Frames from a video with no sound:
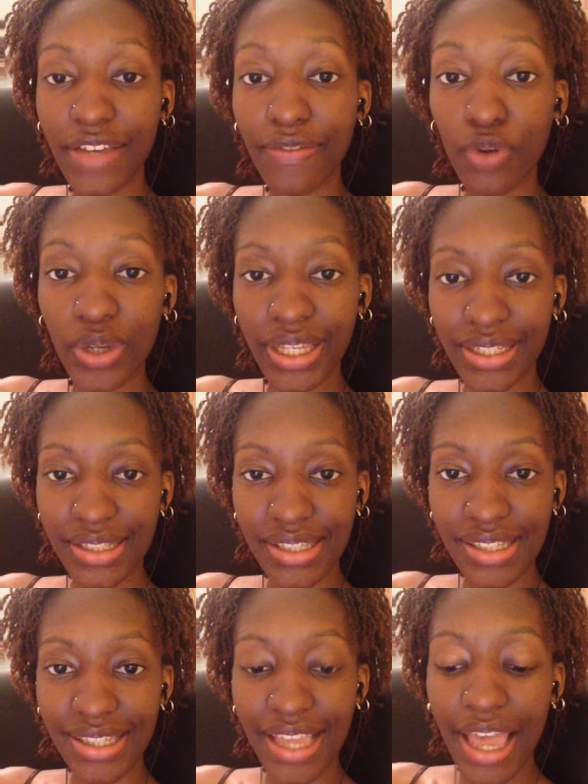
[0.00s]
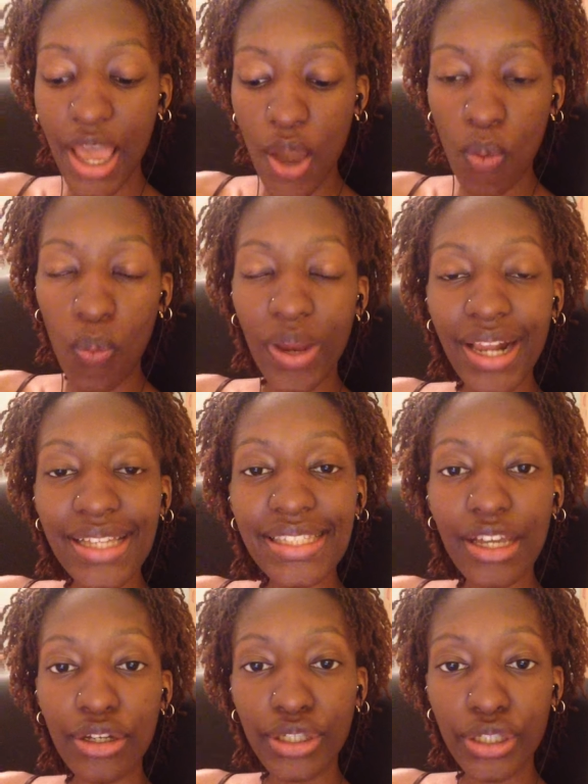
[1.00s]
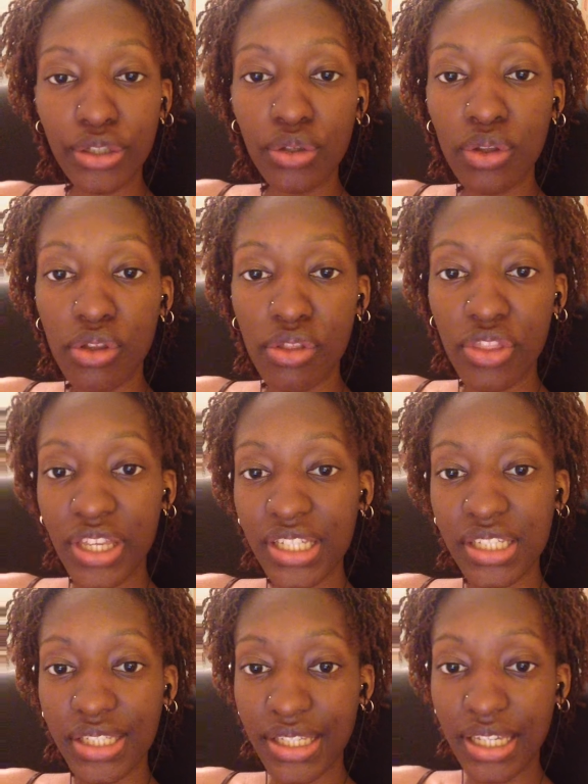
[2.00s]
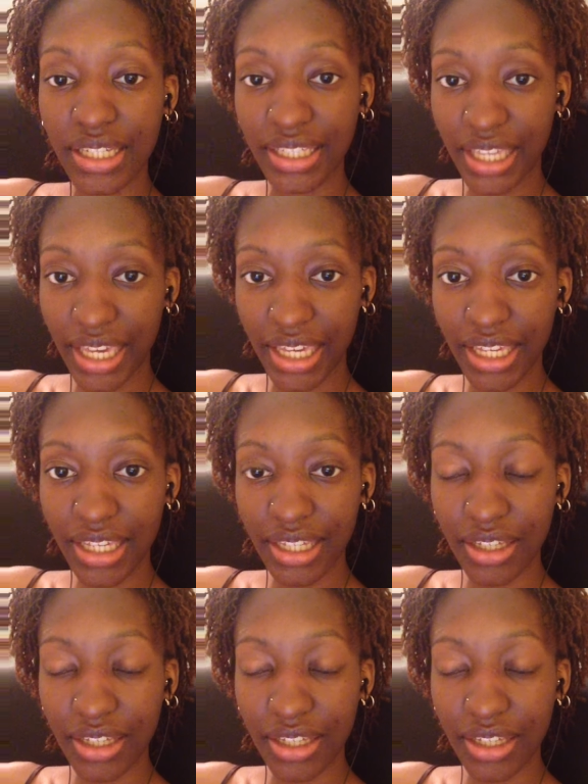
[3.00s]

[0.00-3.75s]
4 years. When I tell you this year